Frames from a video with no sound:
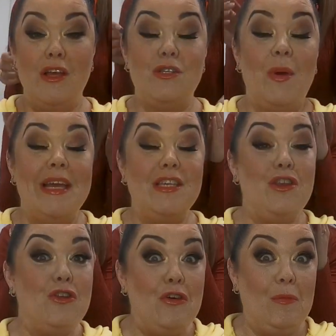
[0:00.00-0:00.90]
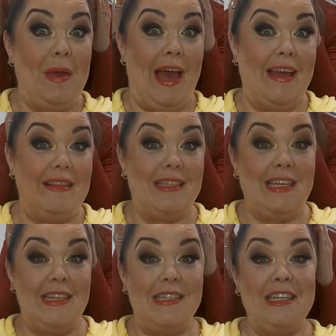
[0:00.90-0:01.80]
So here's another behind the
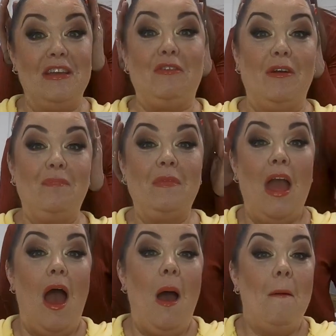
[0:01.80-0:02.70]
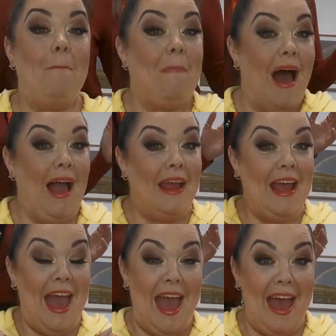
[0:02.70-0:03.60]
scenes secret. My
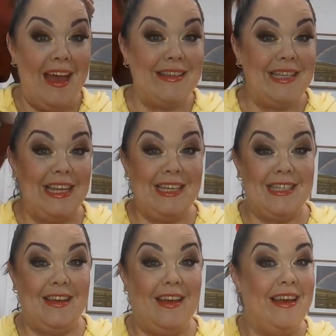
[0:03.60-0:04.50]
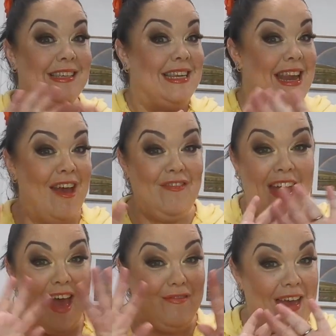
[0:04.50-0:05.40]
hair as Lisa has
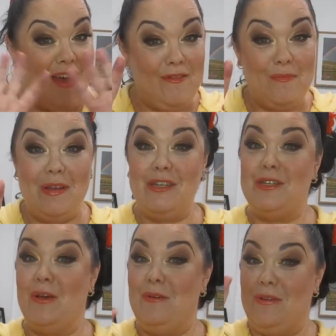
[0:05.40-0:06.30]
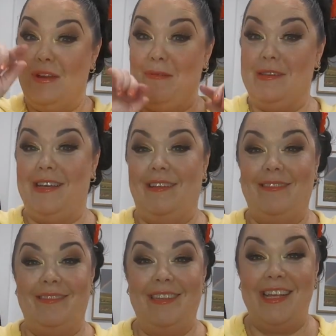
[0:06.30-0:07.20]
never, ever, ever been shown in
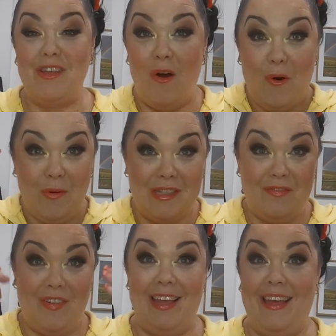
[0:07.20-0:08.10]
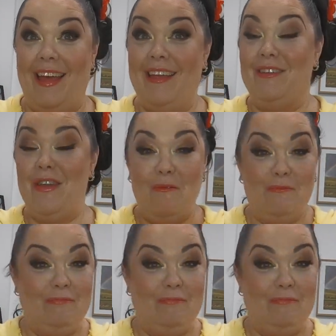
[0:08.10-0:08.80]
Climadale. It's always the fake hair. No.